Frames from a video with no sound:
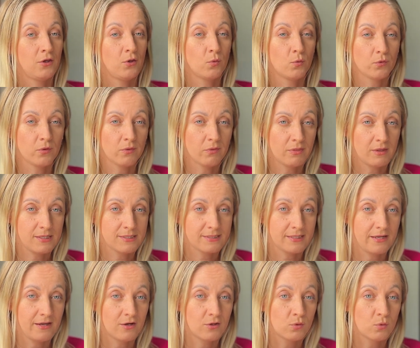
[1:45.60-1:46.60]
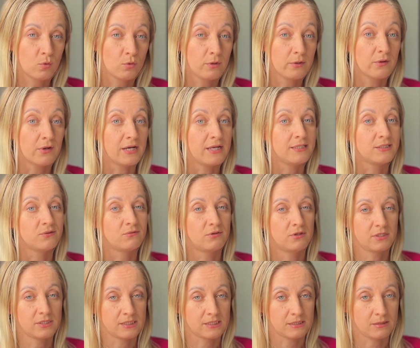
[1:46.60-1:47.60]
Using this air cooler is
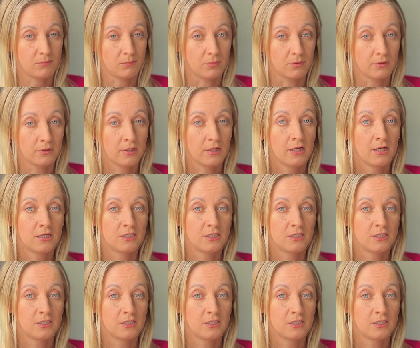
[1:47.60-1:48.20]
very simple.